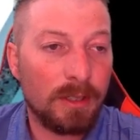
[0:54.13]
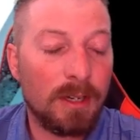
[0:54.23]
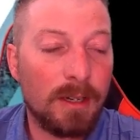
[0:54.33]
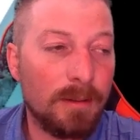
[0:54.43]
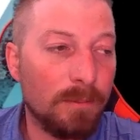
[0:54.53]

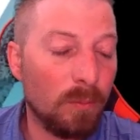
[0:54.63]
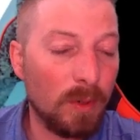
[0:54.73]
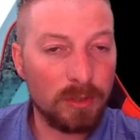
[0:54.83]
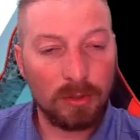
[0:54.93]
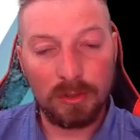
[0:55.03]

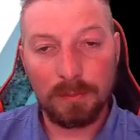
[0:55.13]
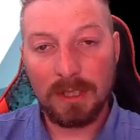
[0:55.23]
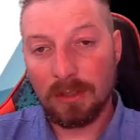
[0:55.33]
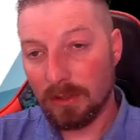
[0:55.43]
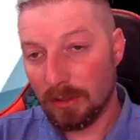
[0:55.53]
White circles
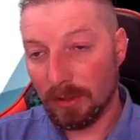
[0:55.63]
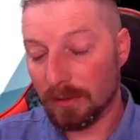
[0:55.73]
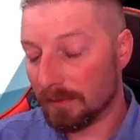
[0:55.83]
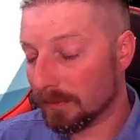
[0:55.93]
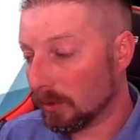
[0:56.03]
mean
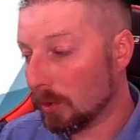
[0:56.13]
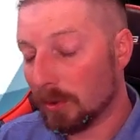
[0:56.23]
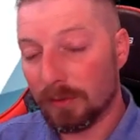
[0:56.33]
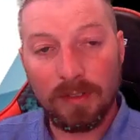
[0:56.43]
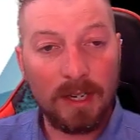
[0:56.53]
your
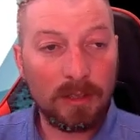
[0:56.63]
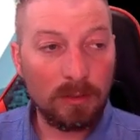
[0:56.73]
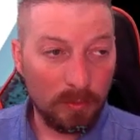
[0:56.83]
local file.